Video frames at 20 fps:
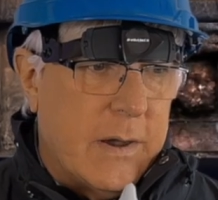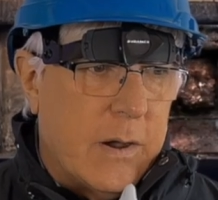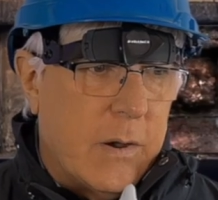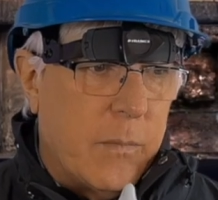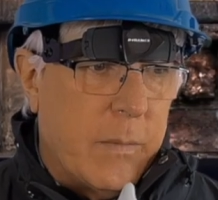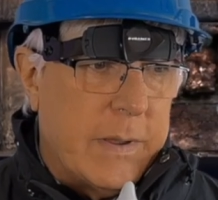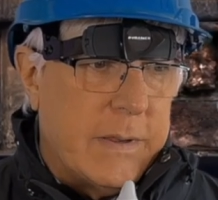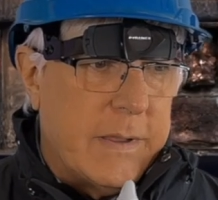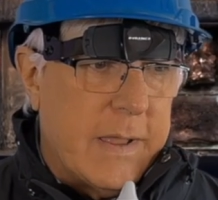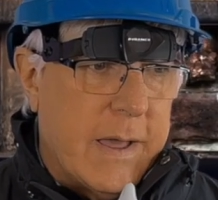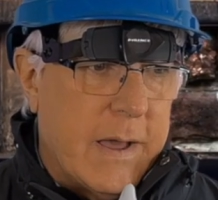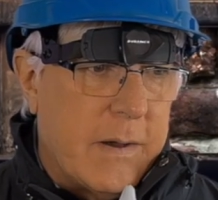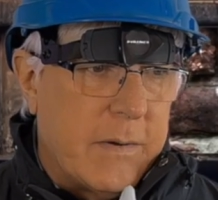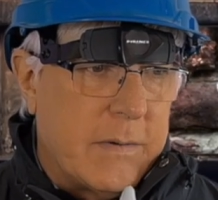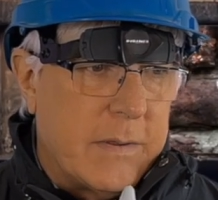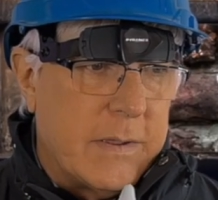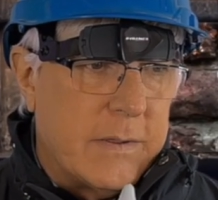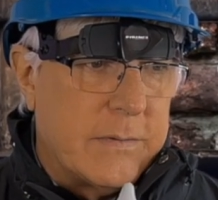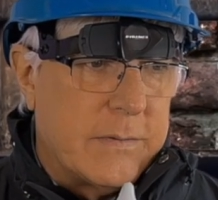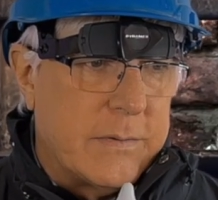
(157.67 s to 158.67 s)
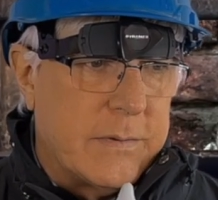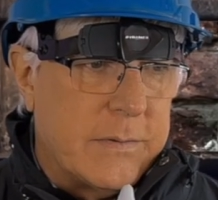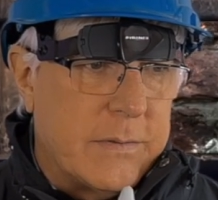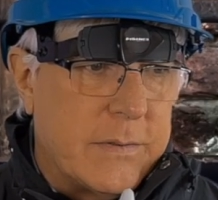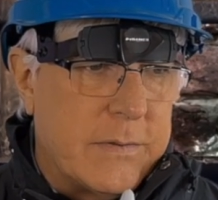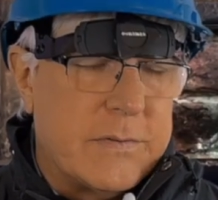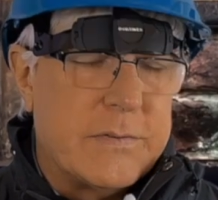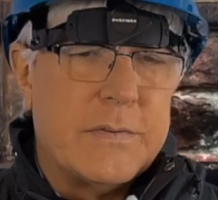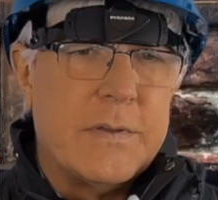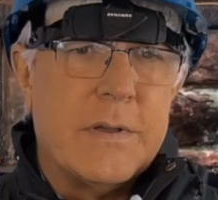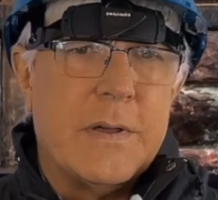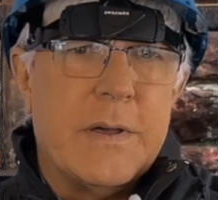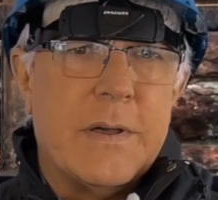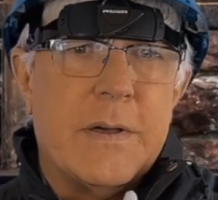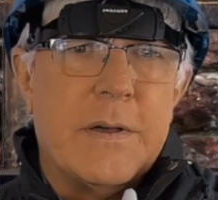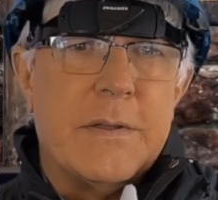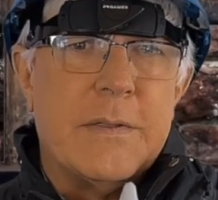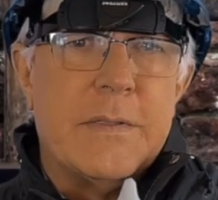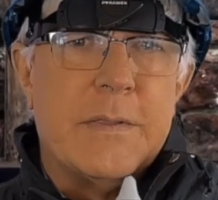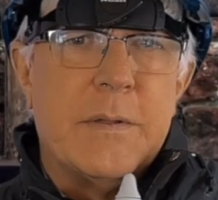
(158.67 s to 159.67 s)
way down into this
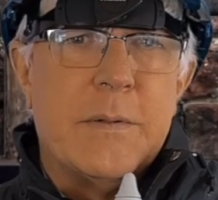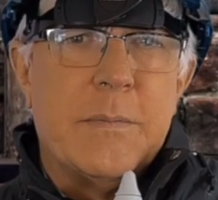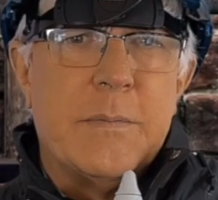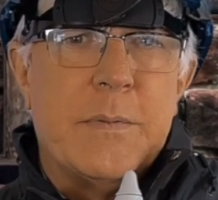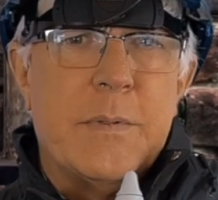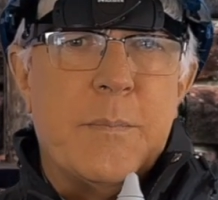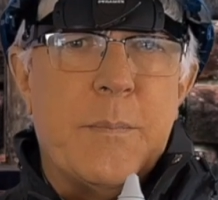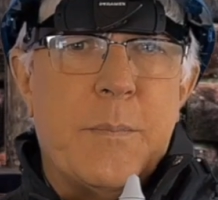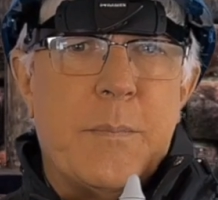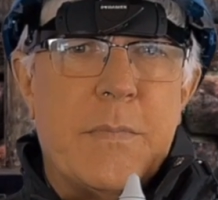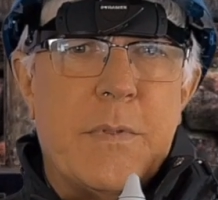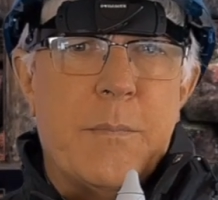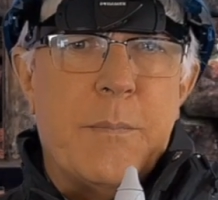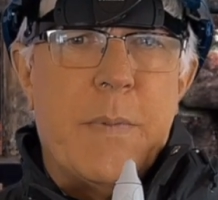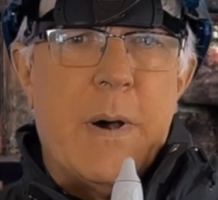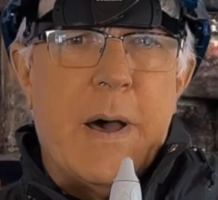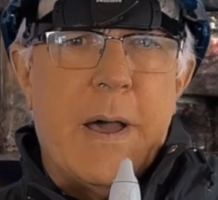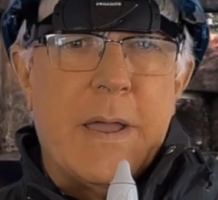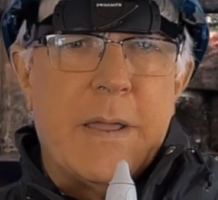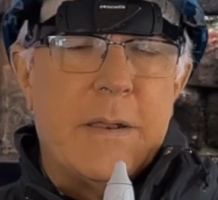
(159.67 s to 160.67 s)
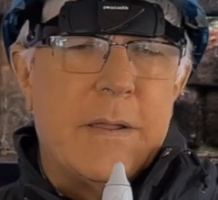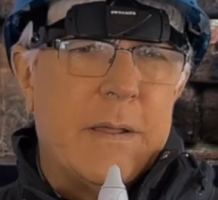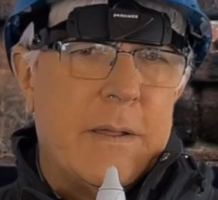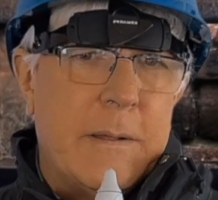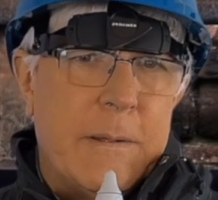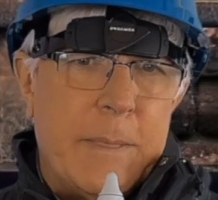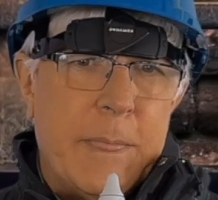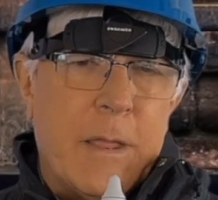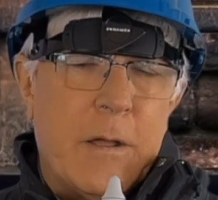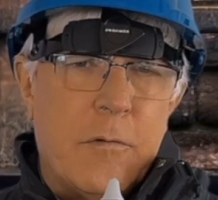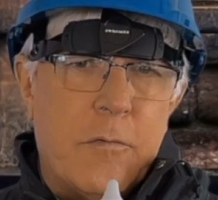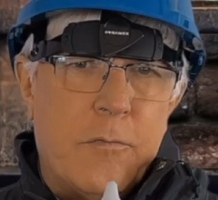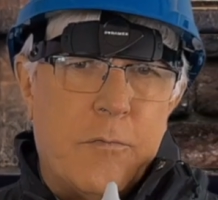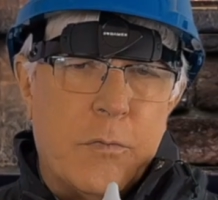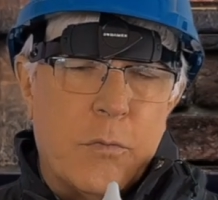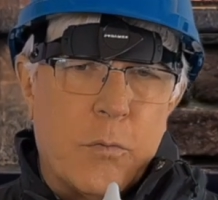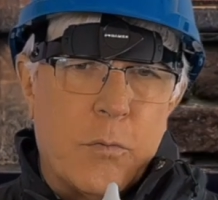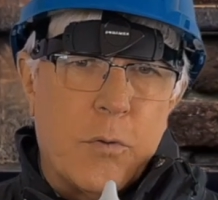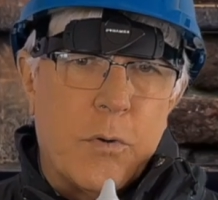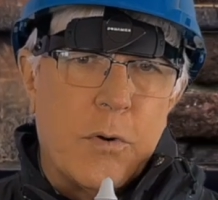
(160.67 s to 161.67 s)
the mine
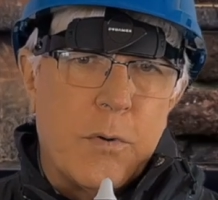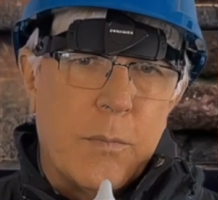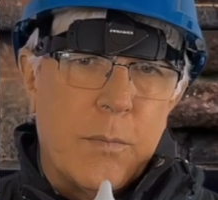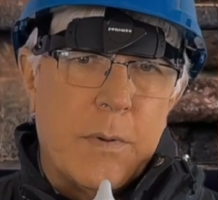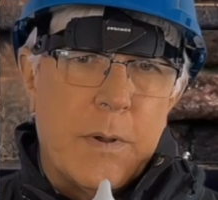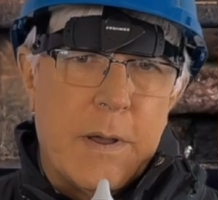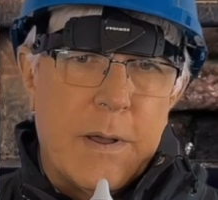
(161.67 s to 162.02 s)
floor,